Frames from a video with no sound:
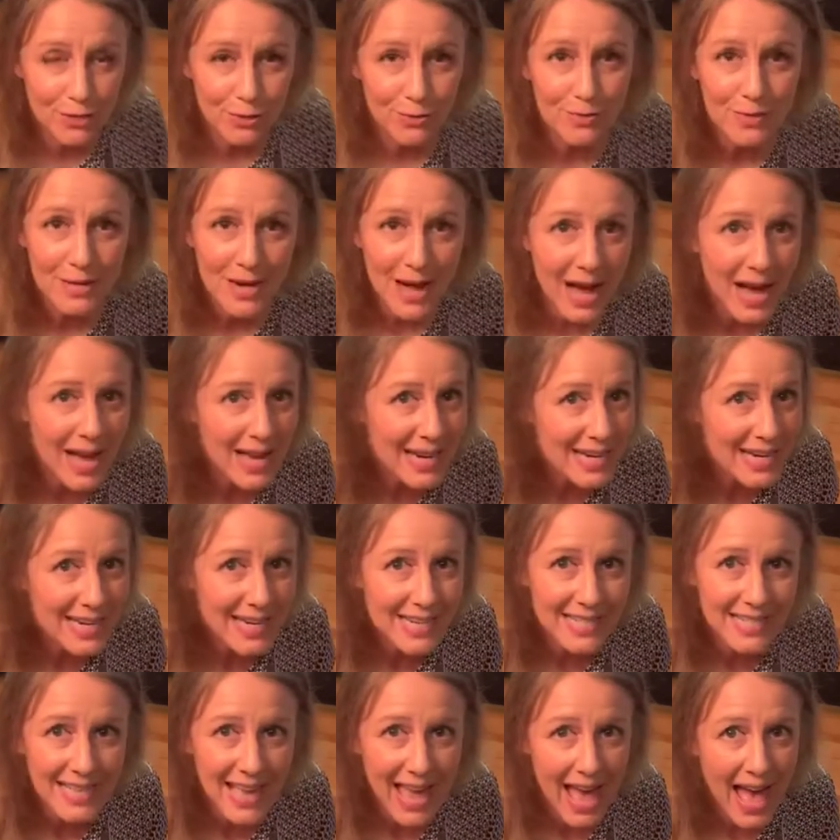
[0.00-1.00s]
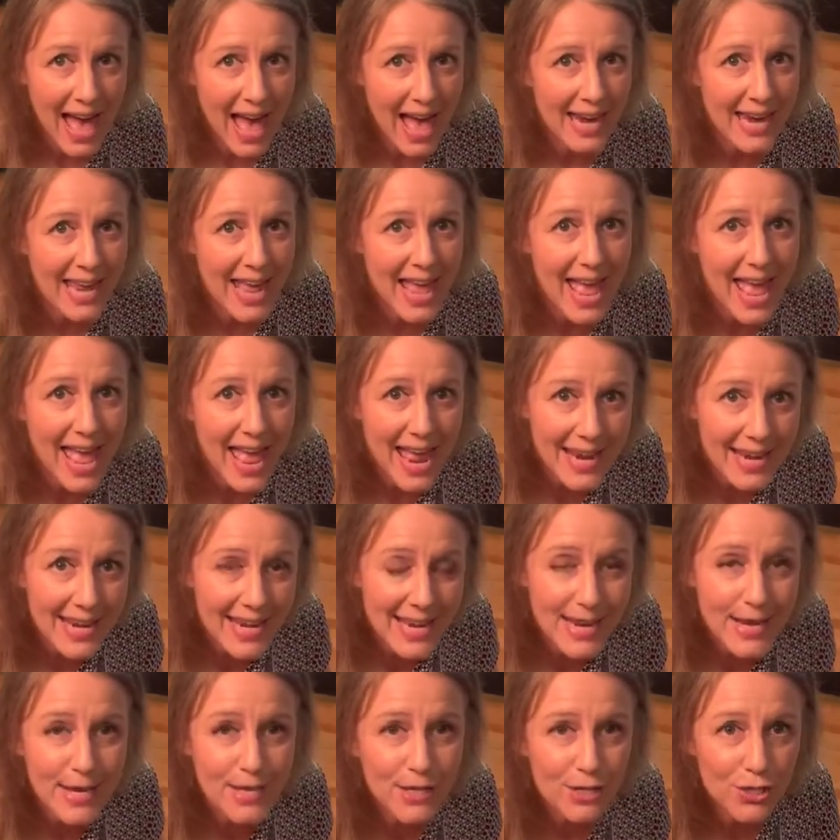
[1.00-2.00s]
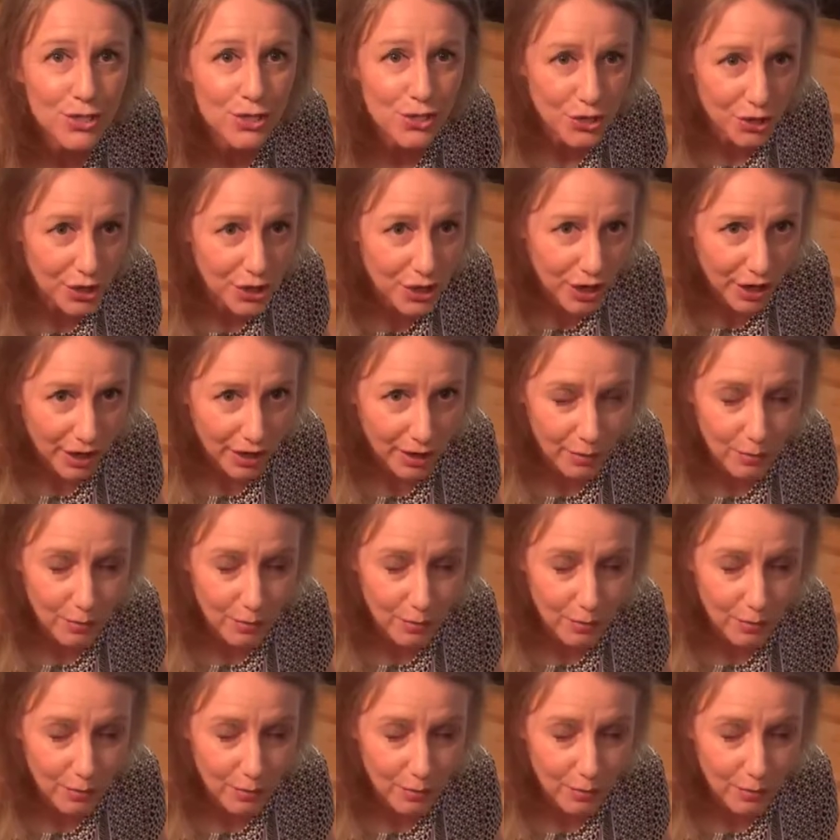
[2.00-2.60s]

not need to add any sugar,